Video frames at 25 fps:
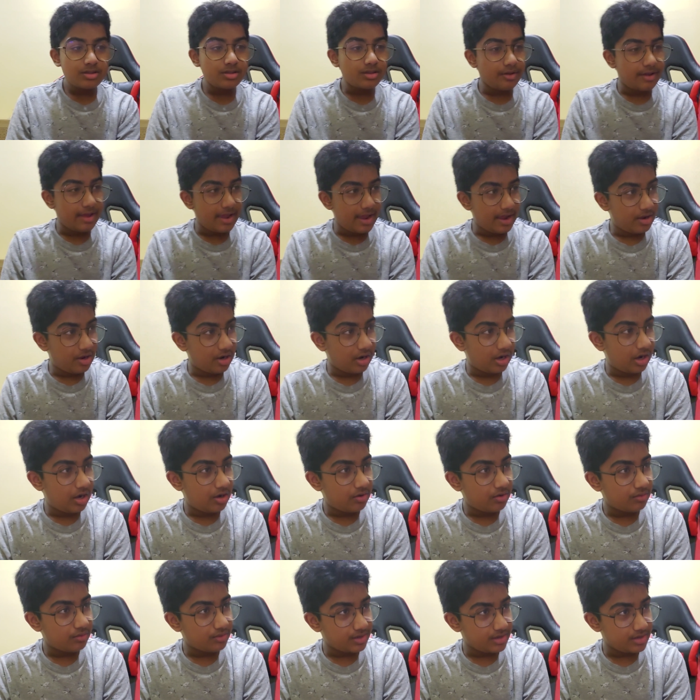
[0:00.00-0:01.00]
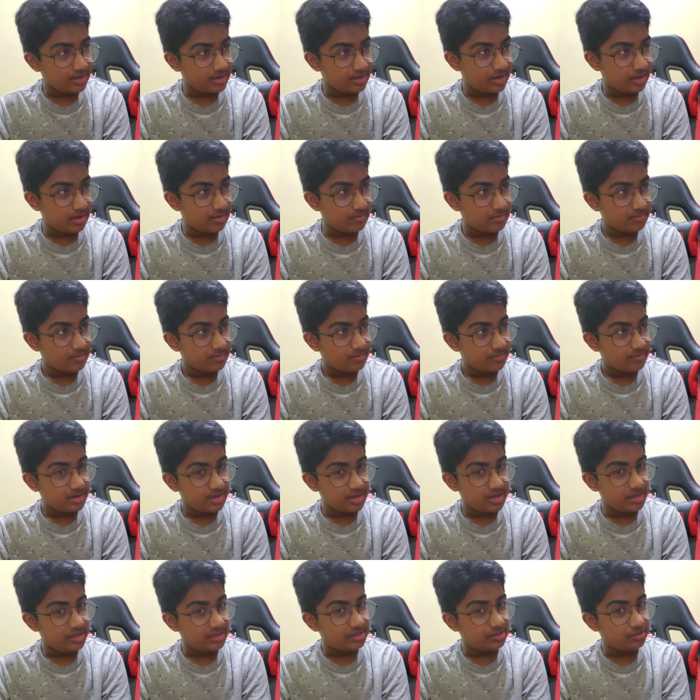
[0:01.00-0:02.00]
We called it um,
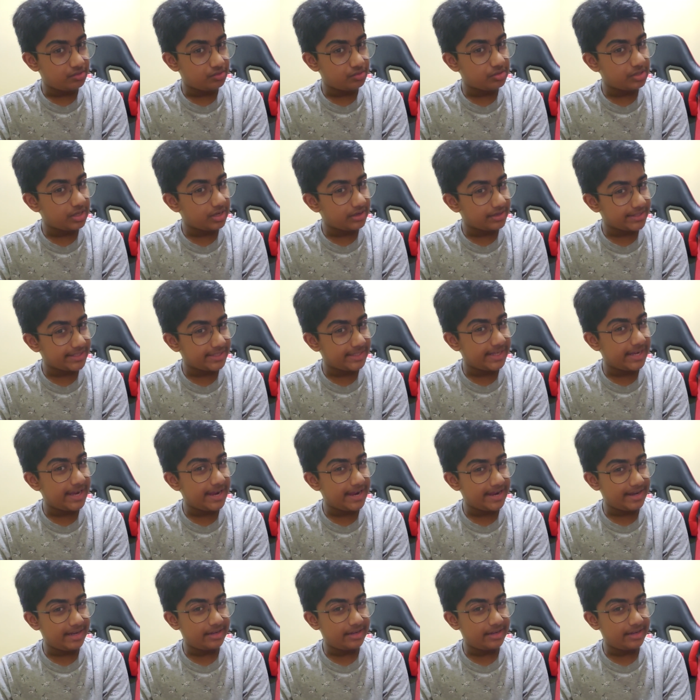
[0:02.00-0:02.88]
in 2009,